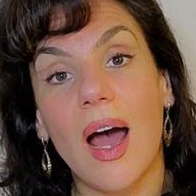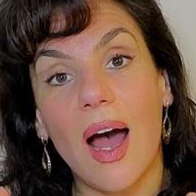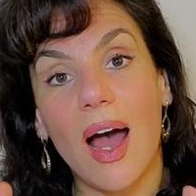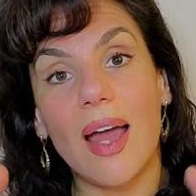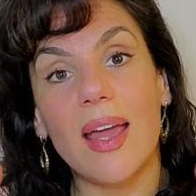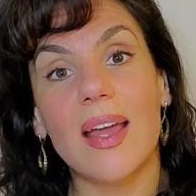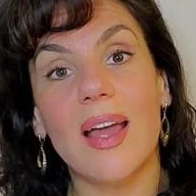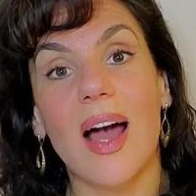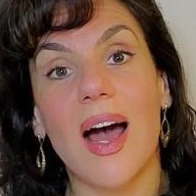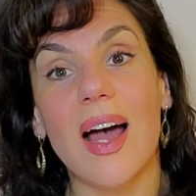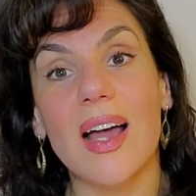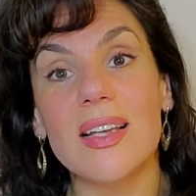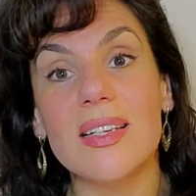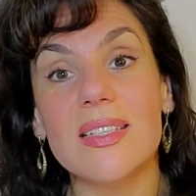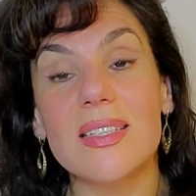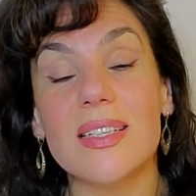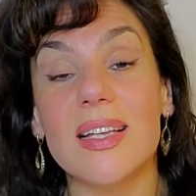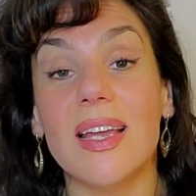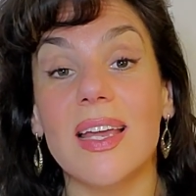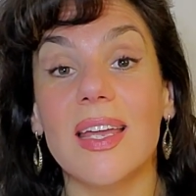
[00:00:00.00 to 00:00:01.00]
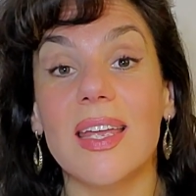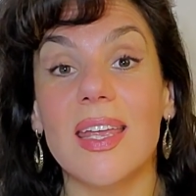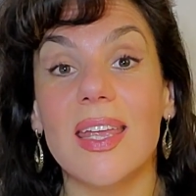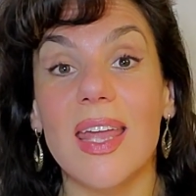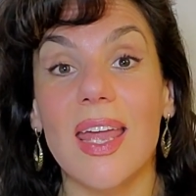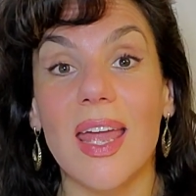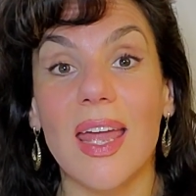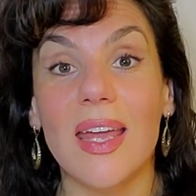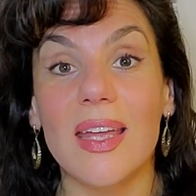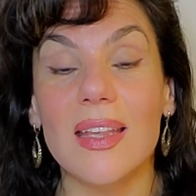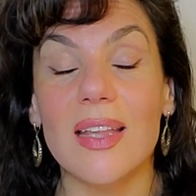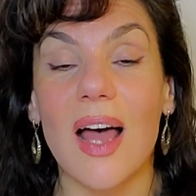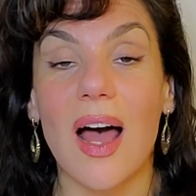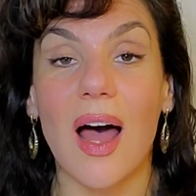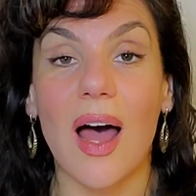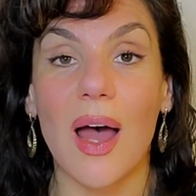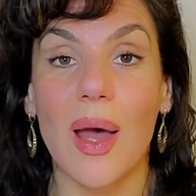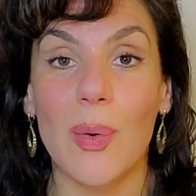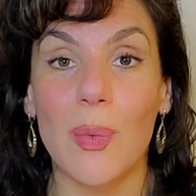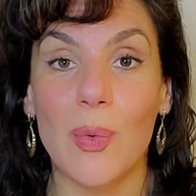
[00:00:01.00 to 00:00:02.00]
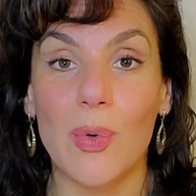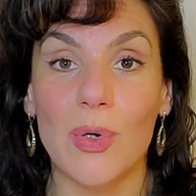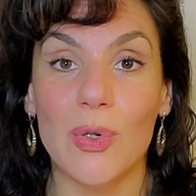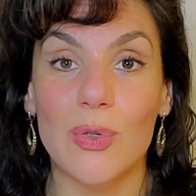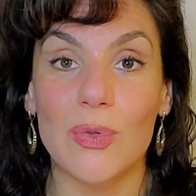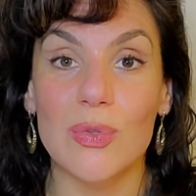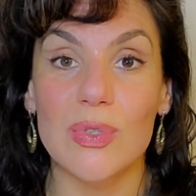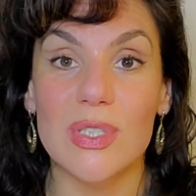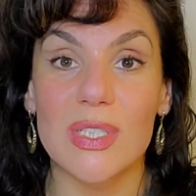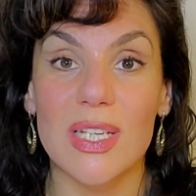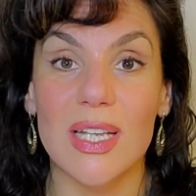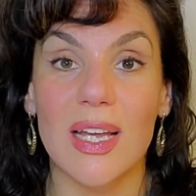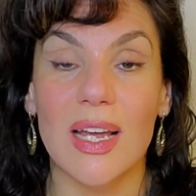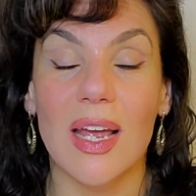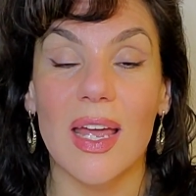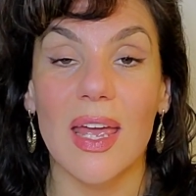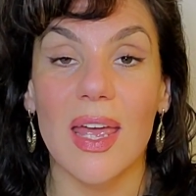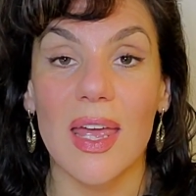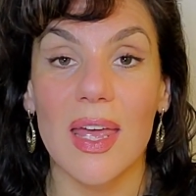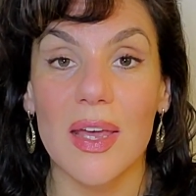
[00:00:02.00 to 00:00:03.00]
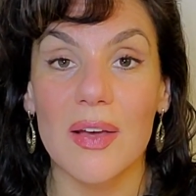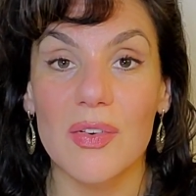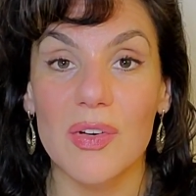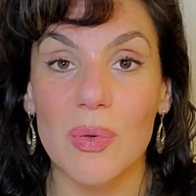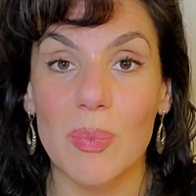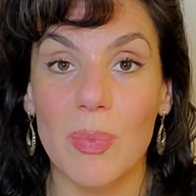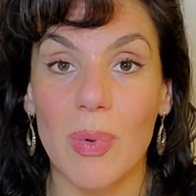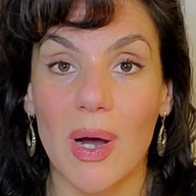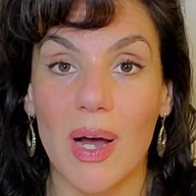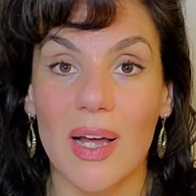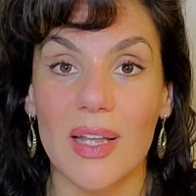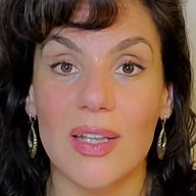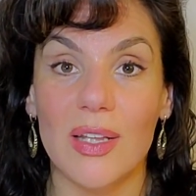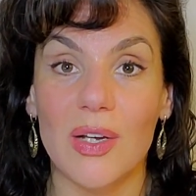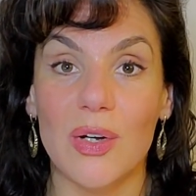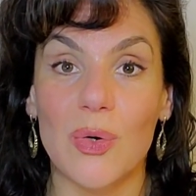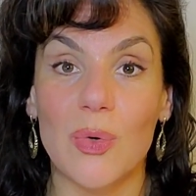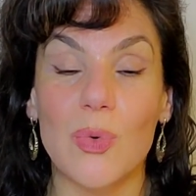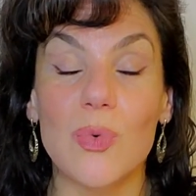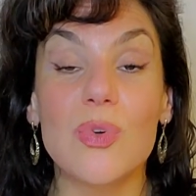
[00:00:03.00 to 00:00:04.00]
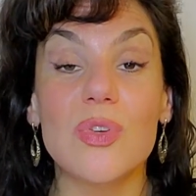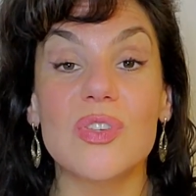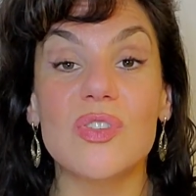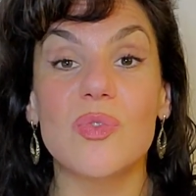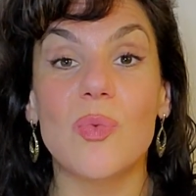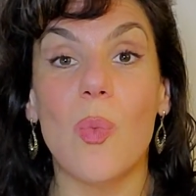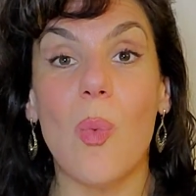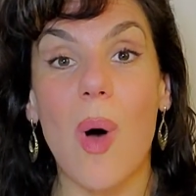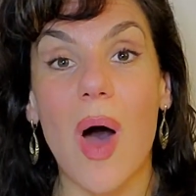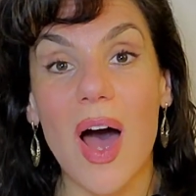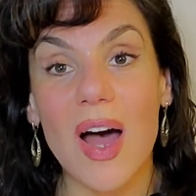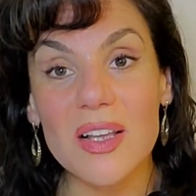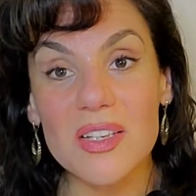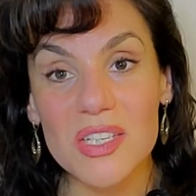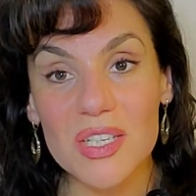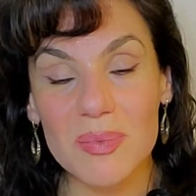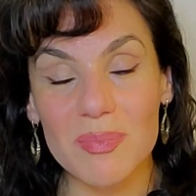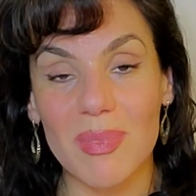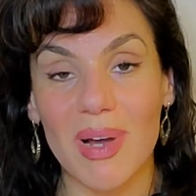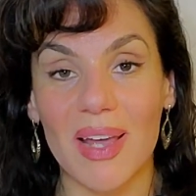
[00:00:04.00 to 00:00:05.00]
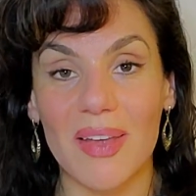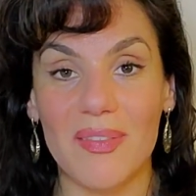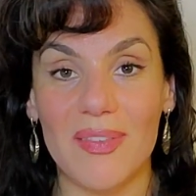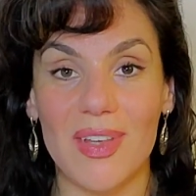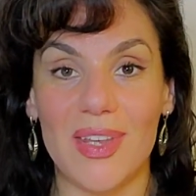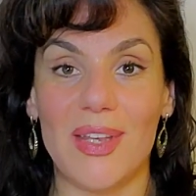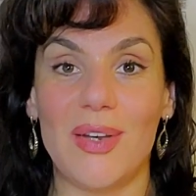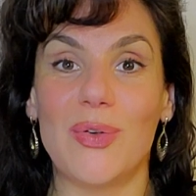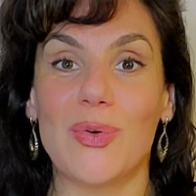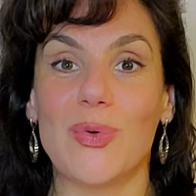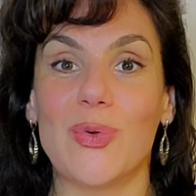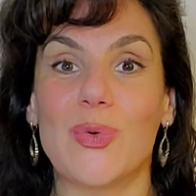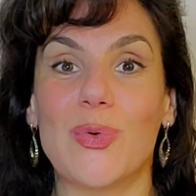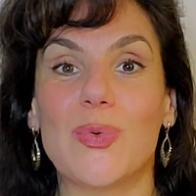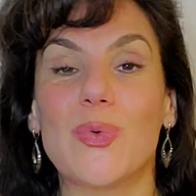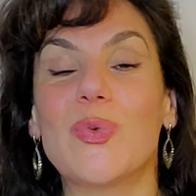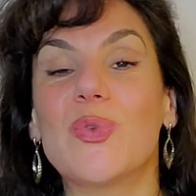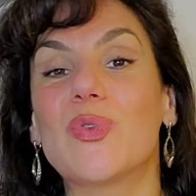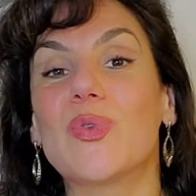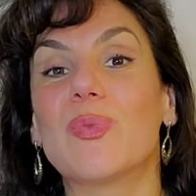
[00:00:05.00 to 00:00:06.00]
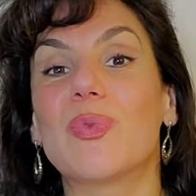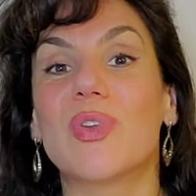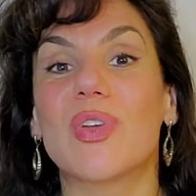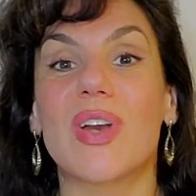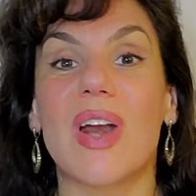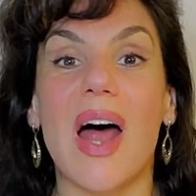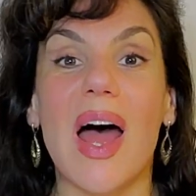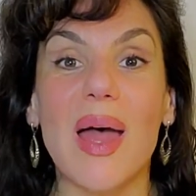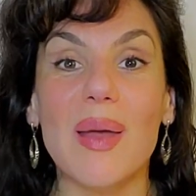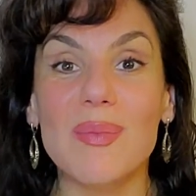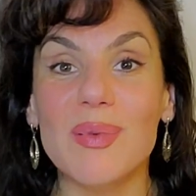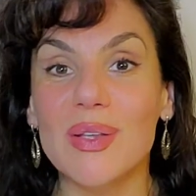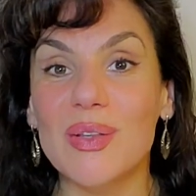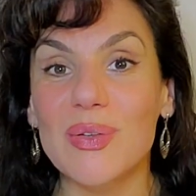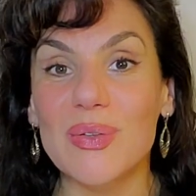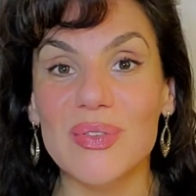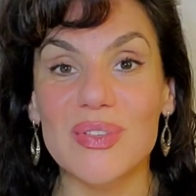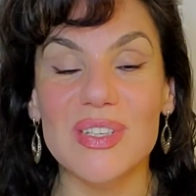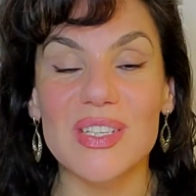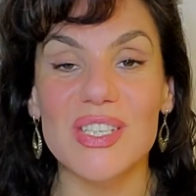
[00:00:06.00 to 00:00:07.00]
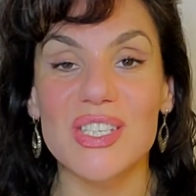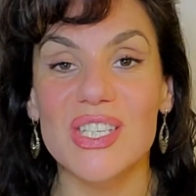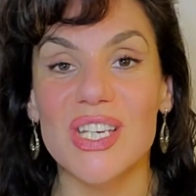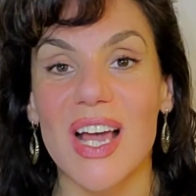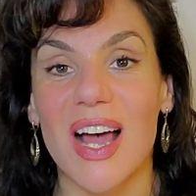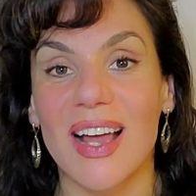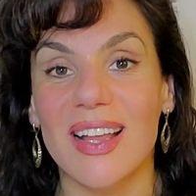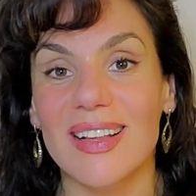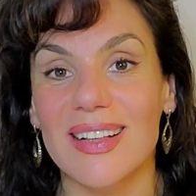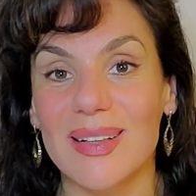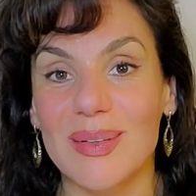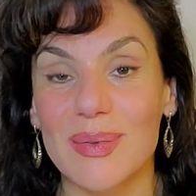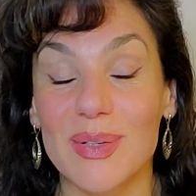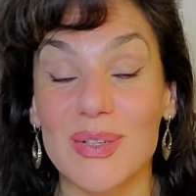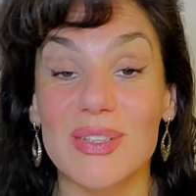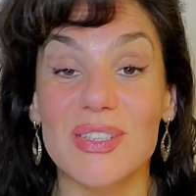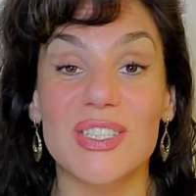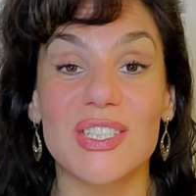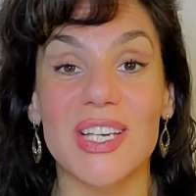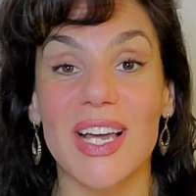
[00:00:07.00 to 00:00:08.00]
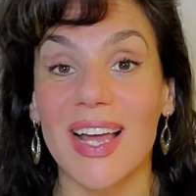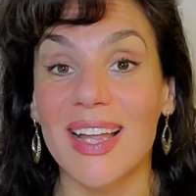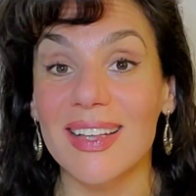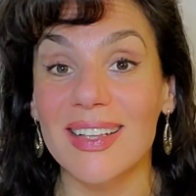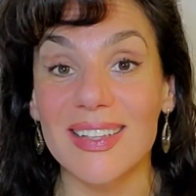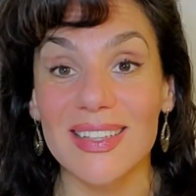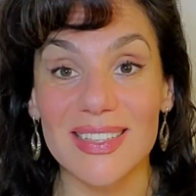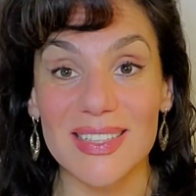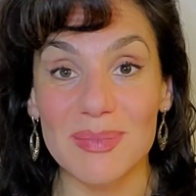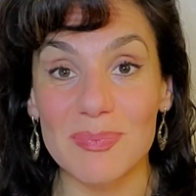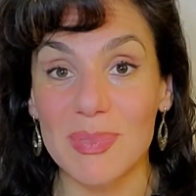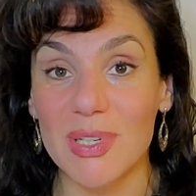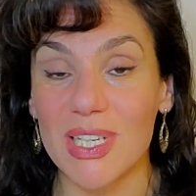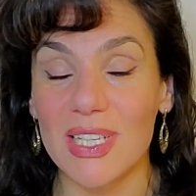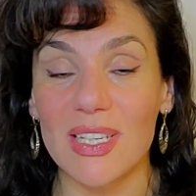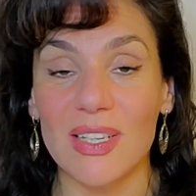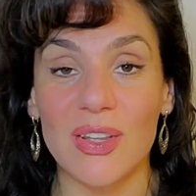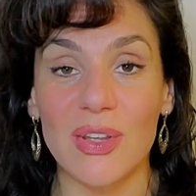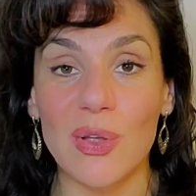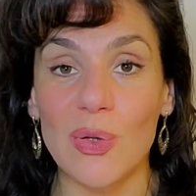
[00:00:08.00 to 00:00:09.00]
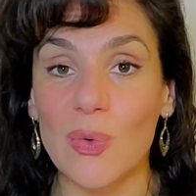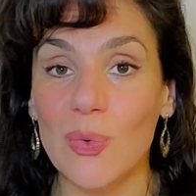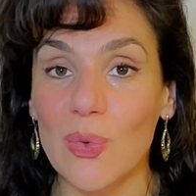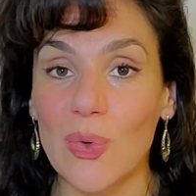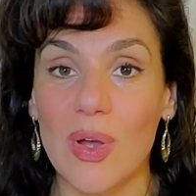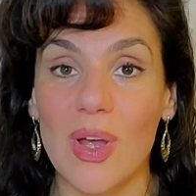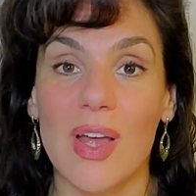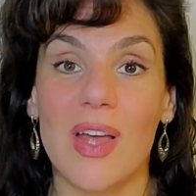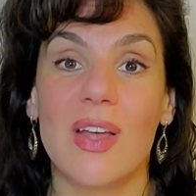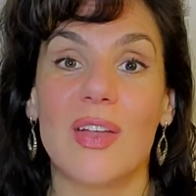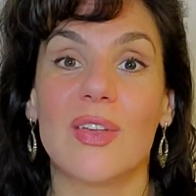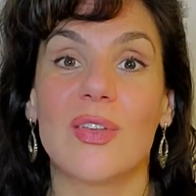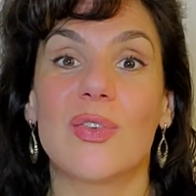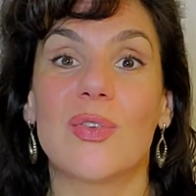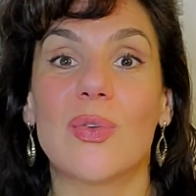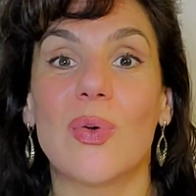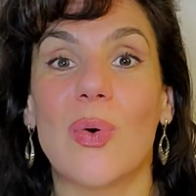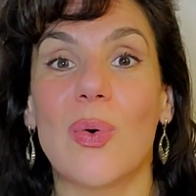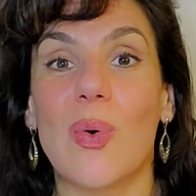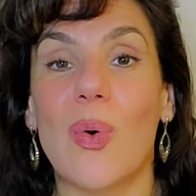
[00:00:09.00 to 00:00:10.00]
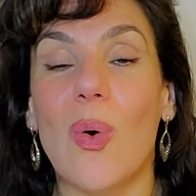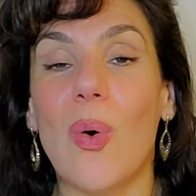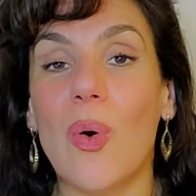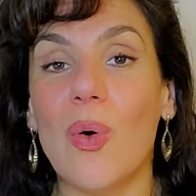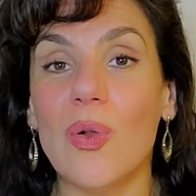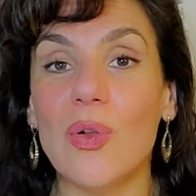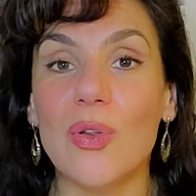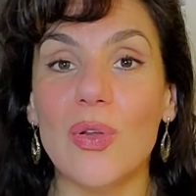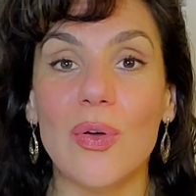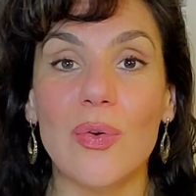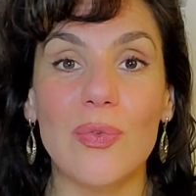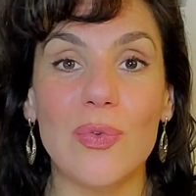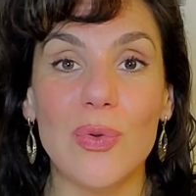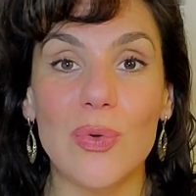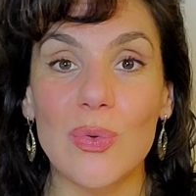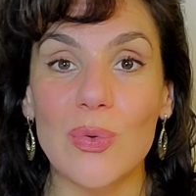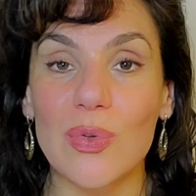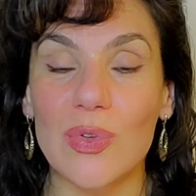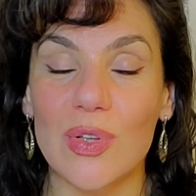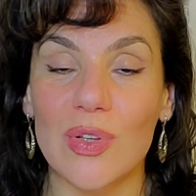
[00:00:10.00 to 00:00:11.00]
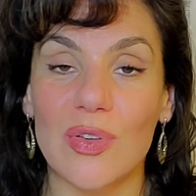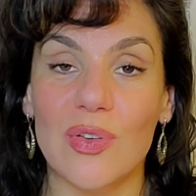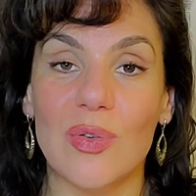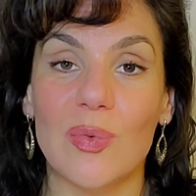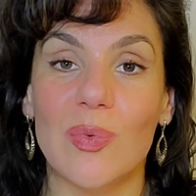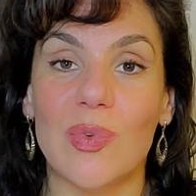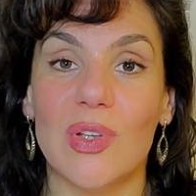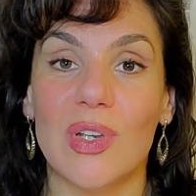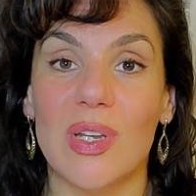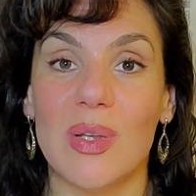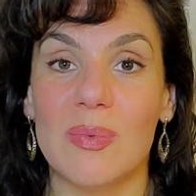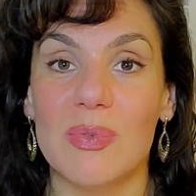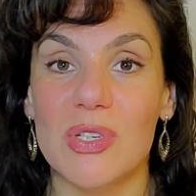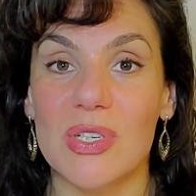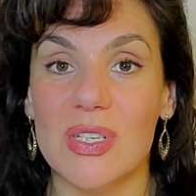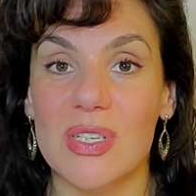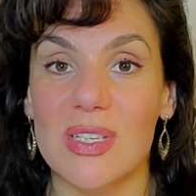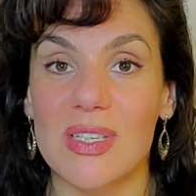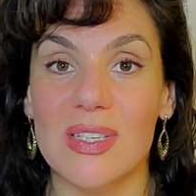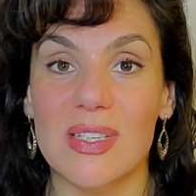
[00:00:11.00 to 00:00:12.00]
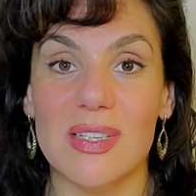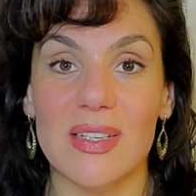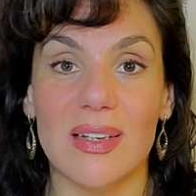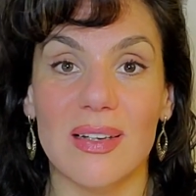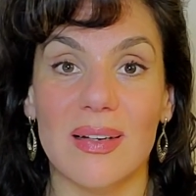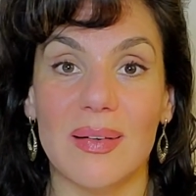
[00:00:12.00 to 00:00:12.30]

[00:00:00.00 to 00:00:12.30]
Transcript: Hi guys, again I want to thank everybody who is watching my videos, who is subscribing to this channel, because channel is pretty new. So all your views and subscriptions